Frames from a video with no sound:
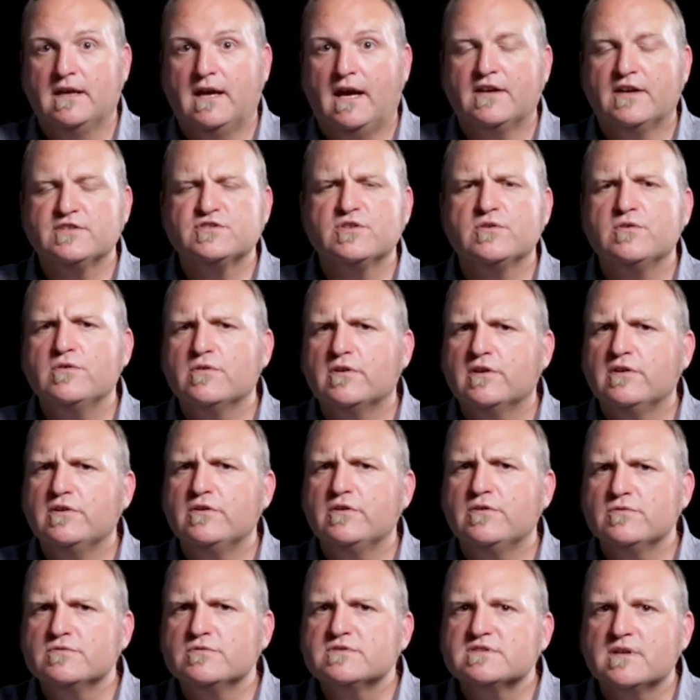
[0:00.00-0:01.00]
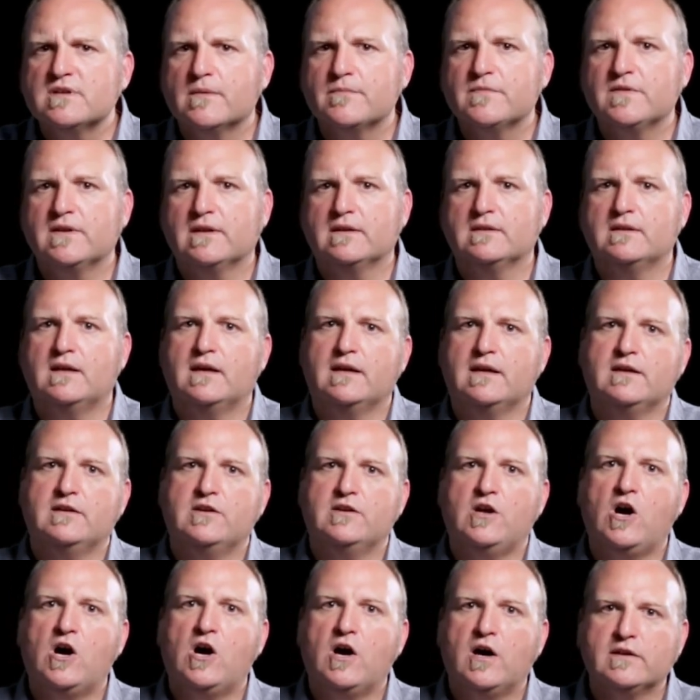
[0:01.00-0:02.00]
And so you can use something like an
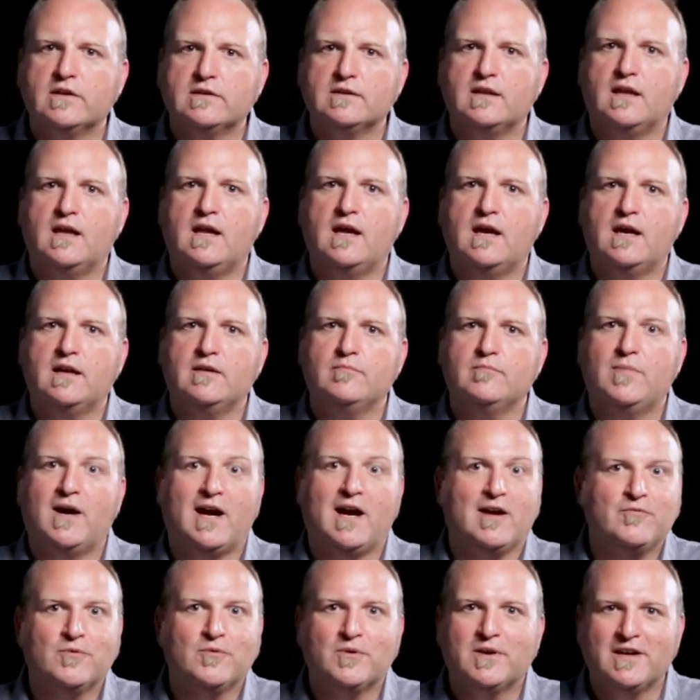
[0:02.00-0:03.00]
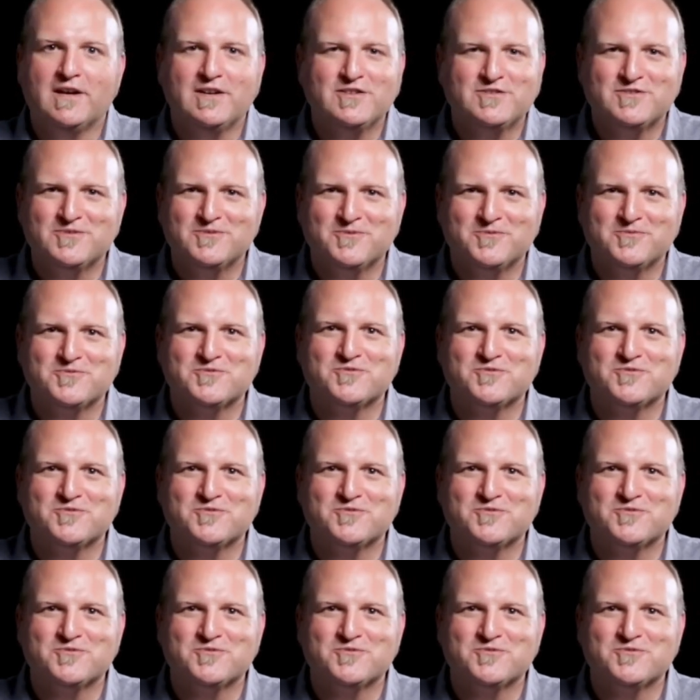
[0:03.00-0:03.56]
online bivocational